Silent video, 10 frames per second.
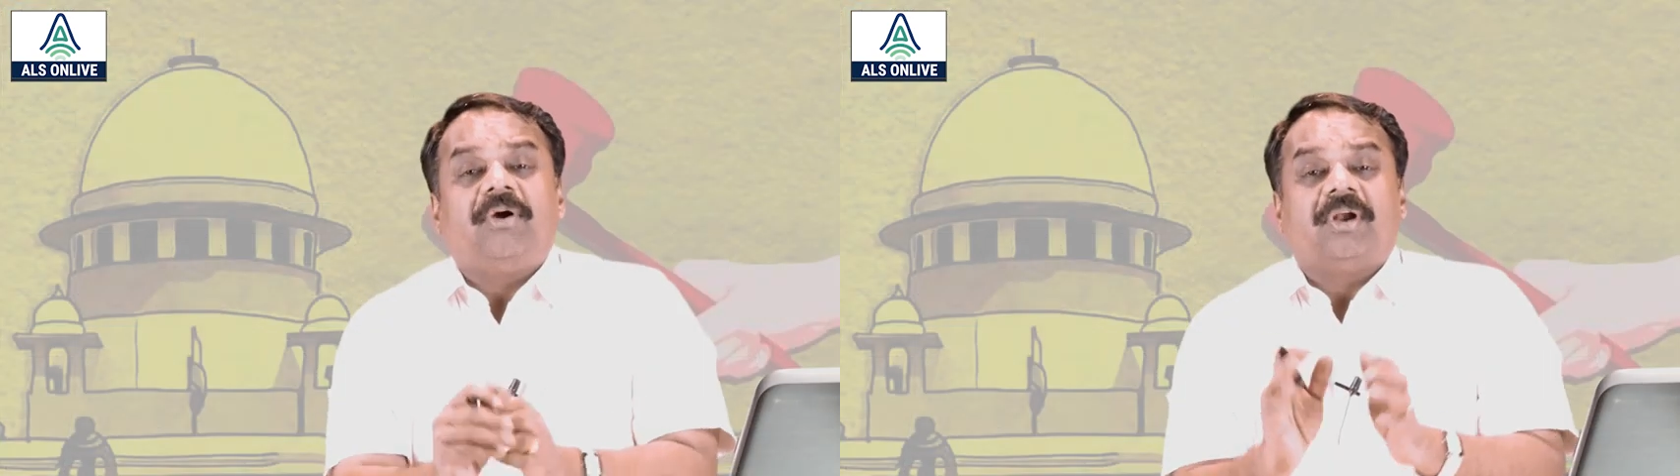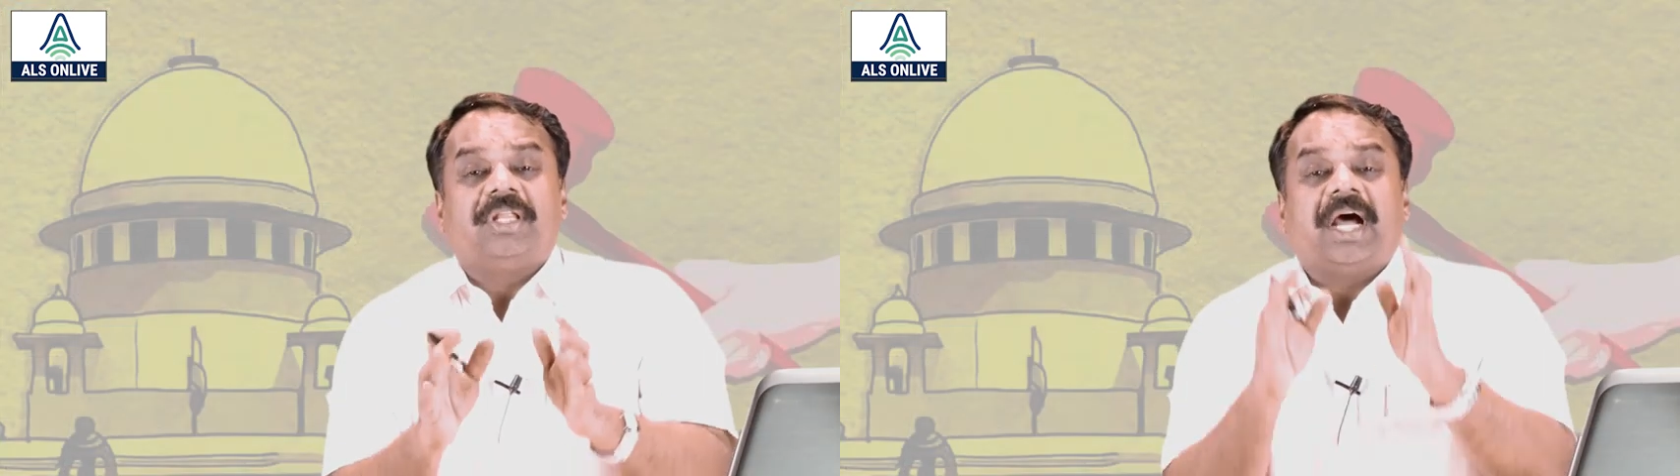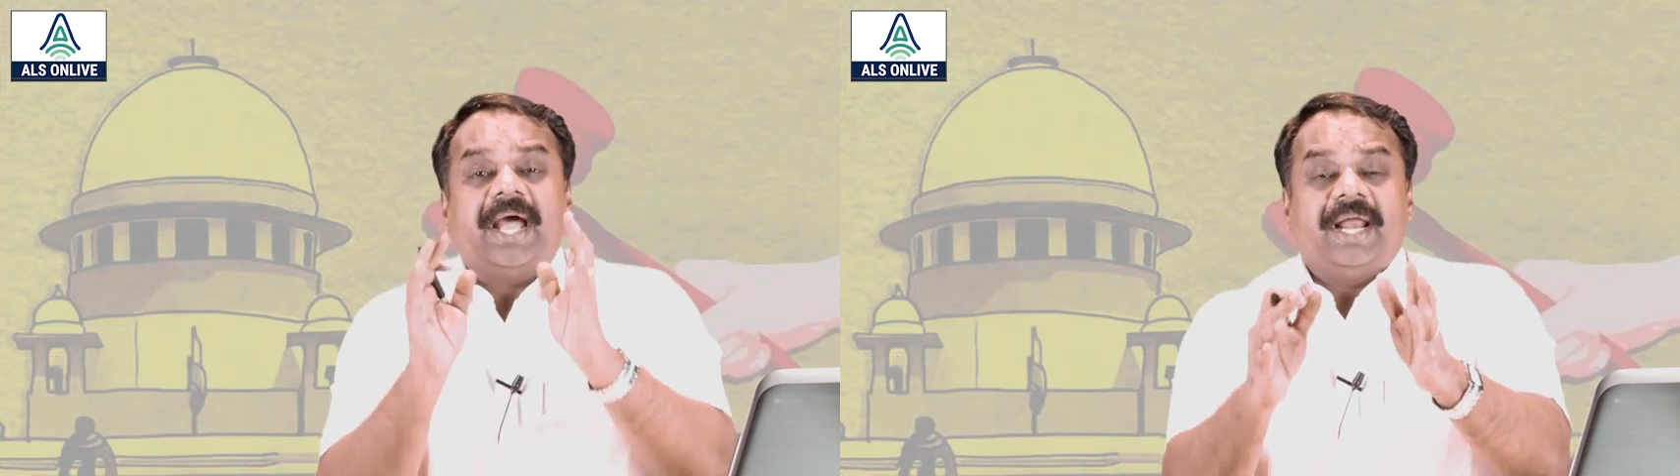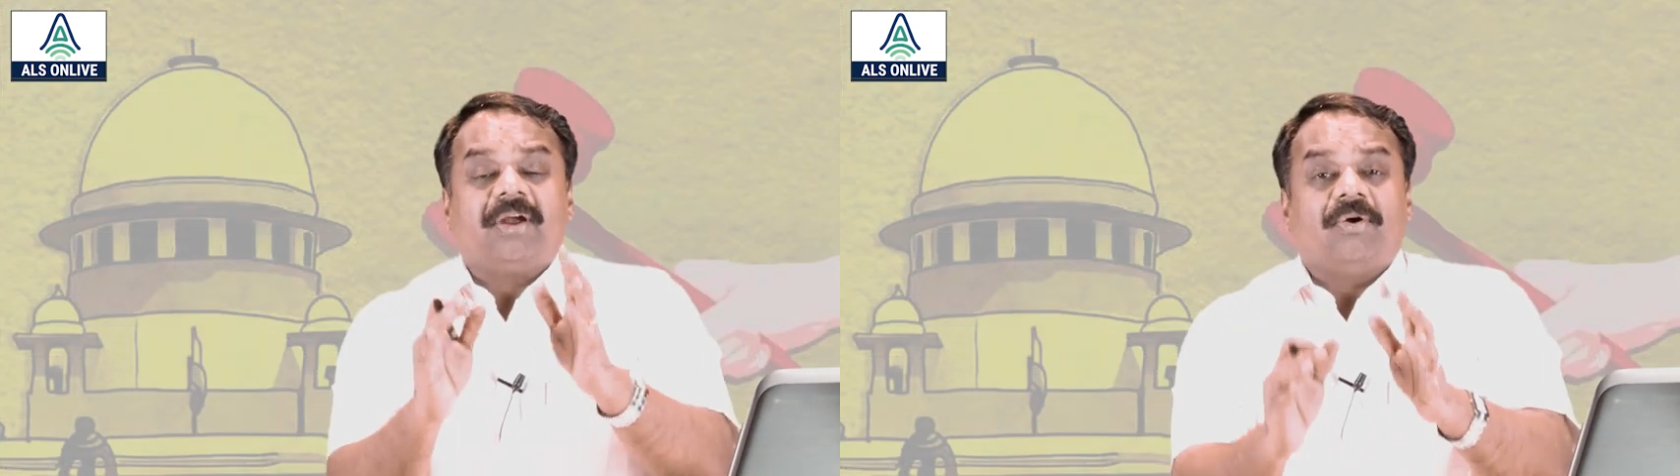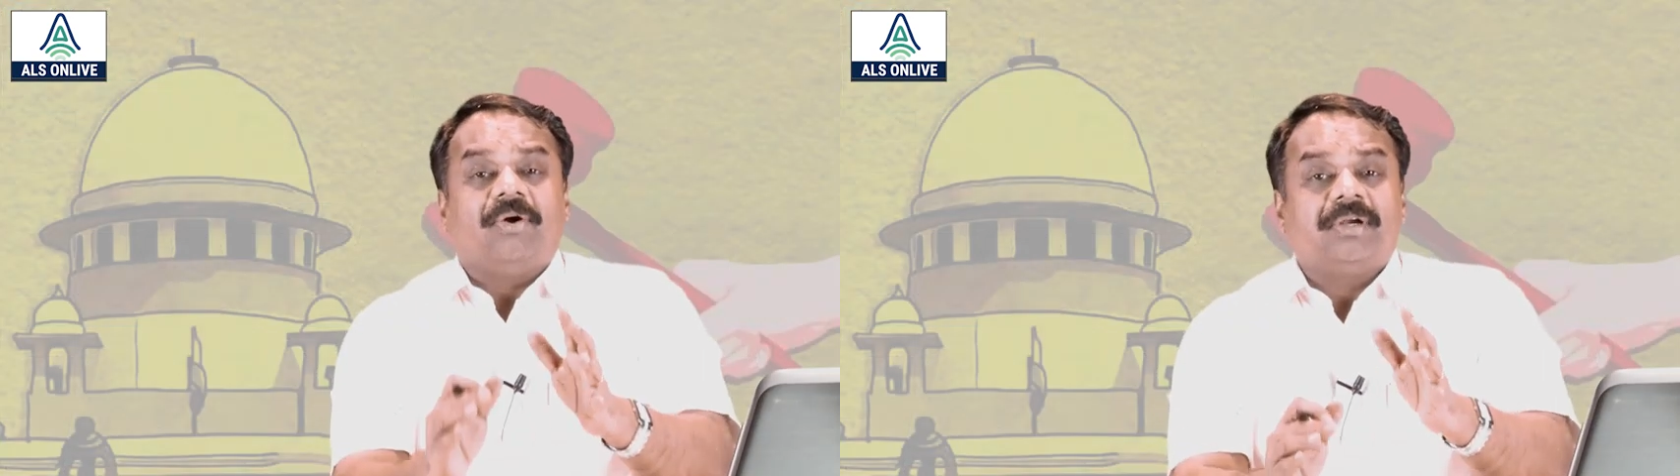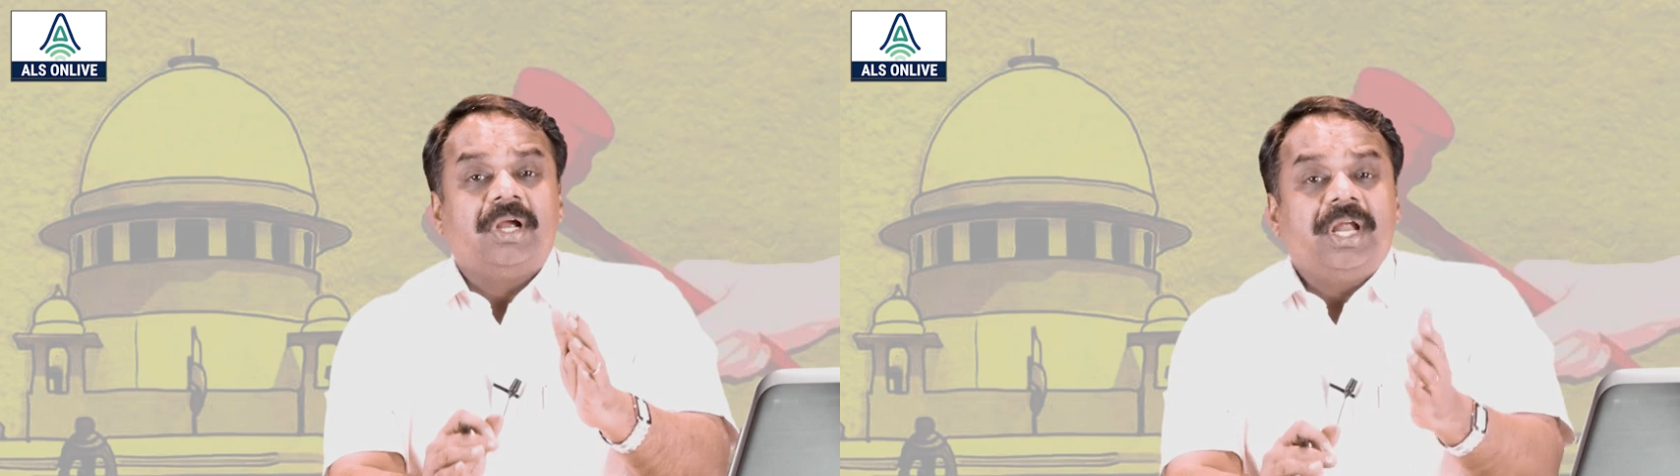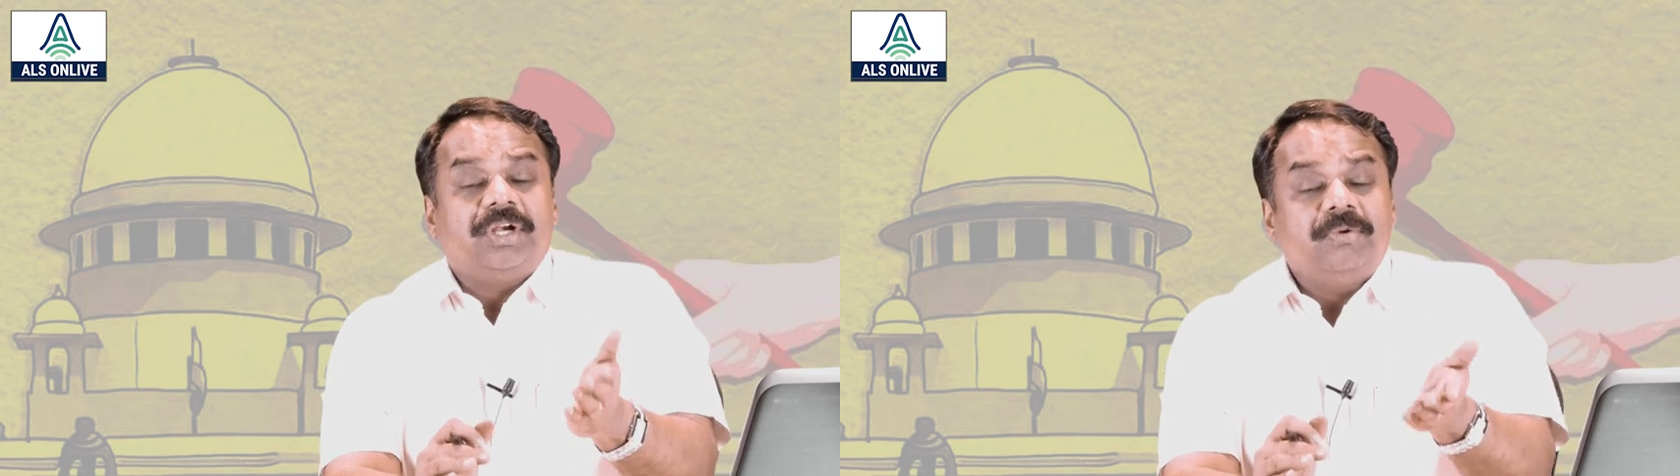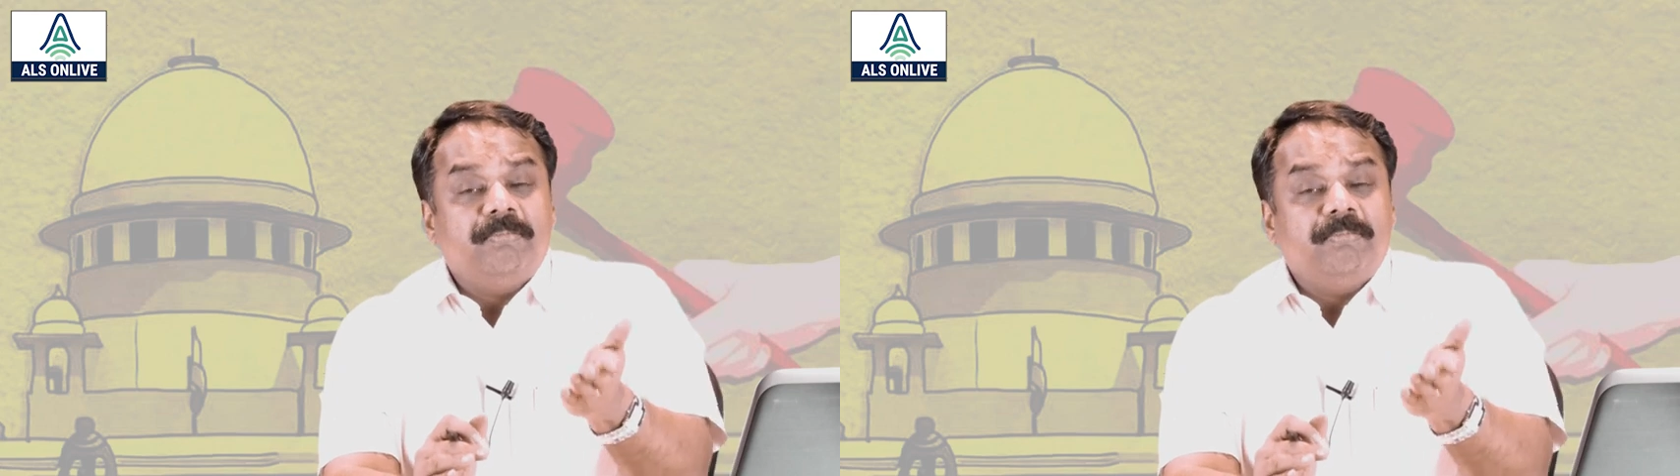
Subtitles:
Court or the higher court to